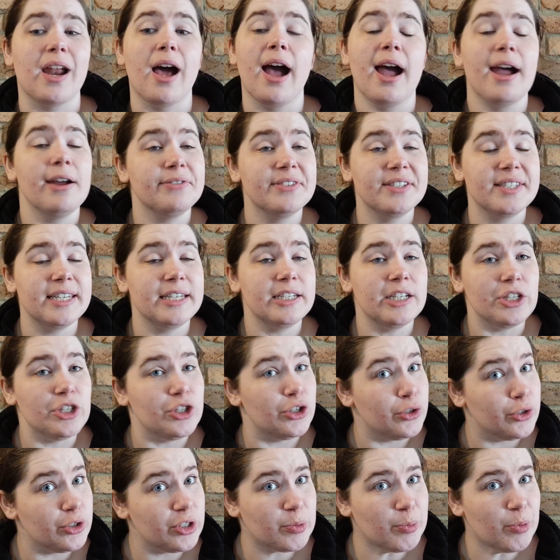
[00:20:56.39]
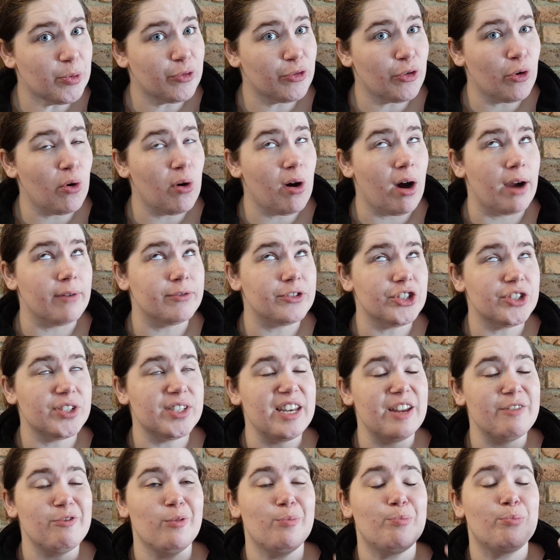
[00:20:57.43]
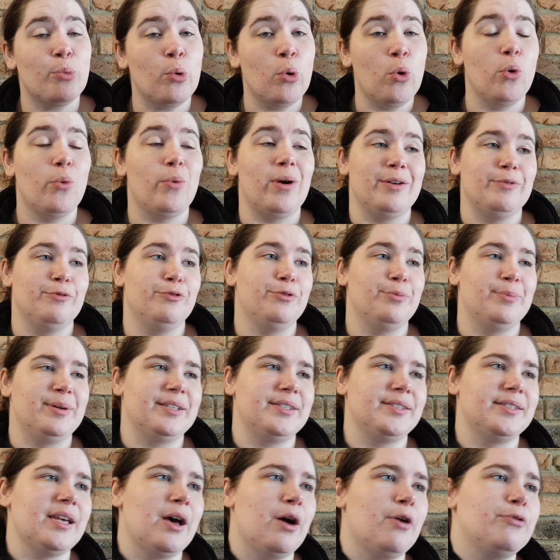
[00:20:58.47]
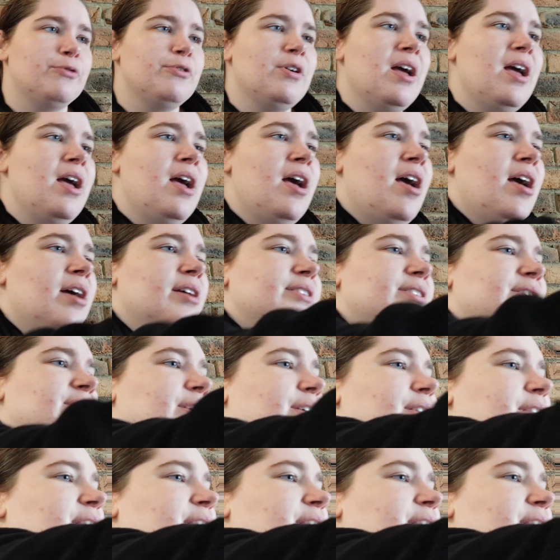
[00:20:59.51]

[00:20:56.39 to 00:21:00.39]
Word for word: I have seen it used before, I've just never bought one for myself. So